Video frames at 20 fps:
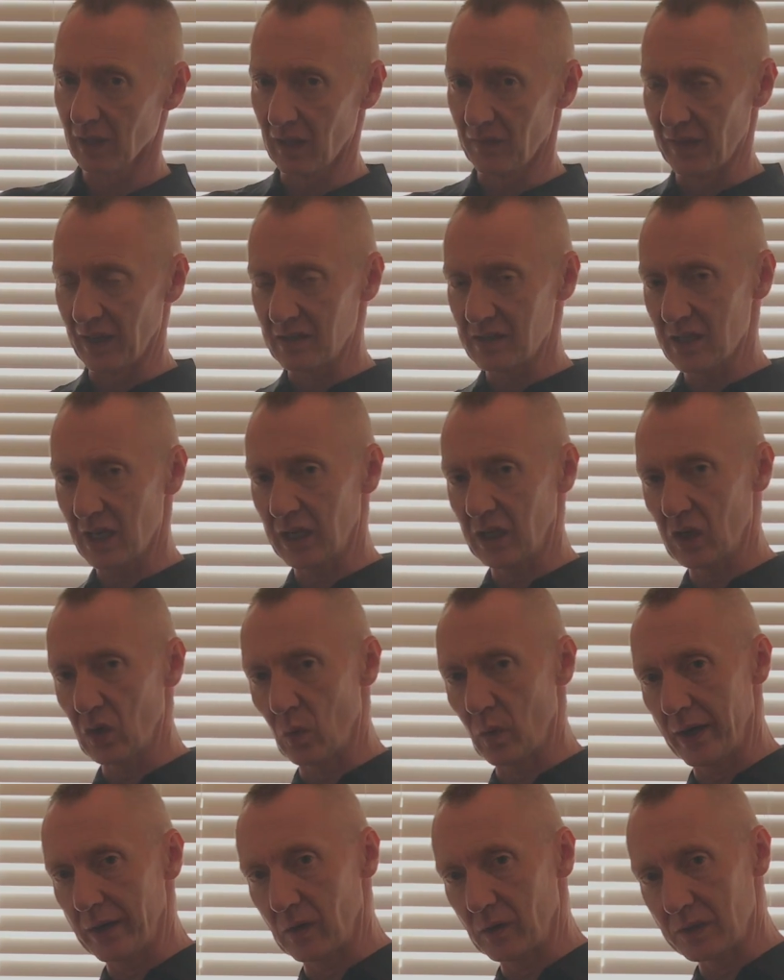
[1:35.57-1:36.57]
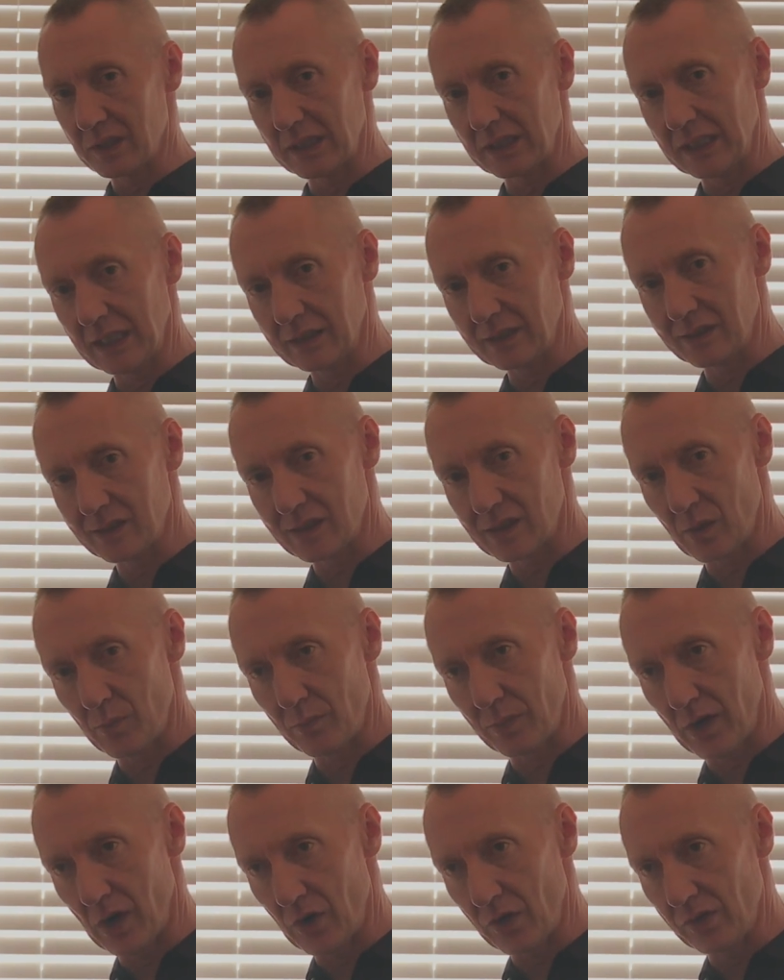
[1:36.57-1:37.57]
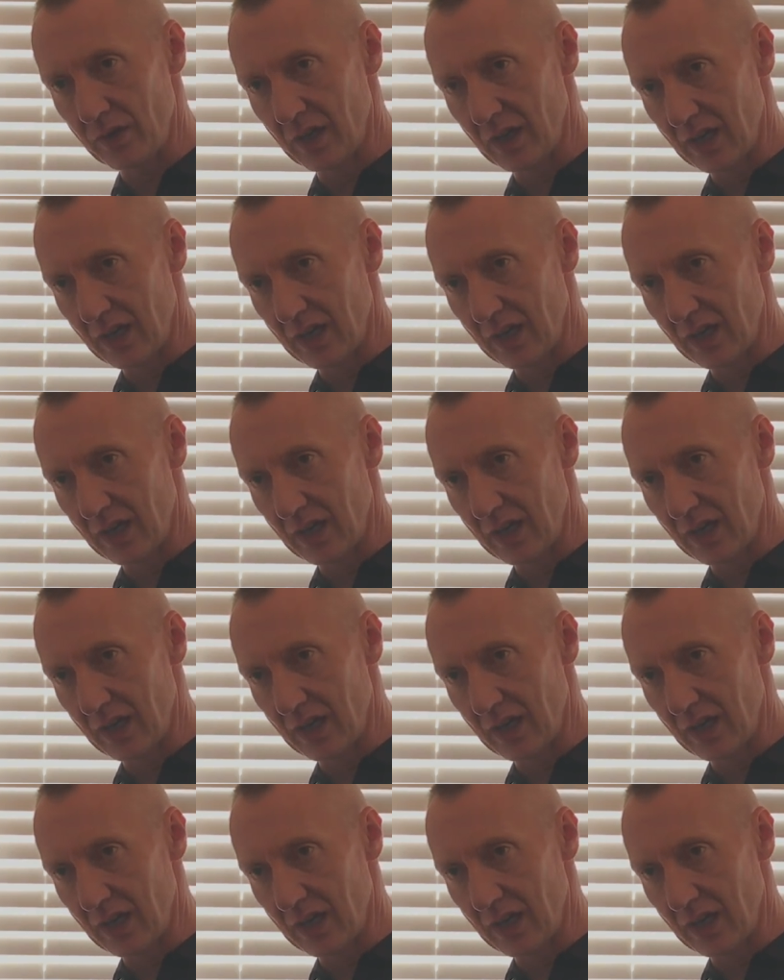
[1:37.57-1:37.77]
then take your weight onto the other sit bone,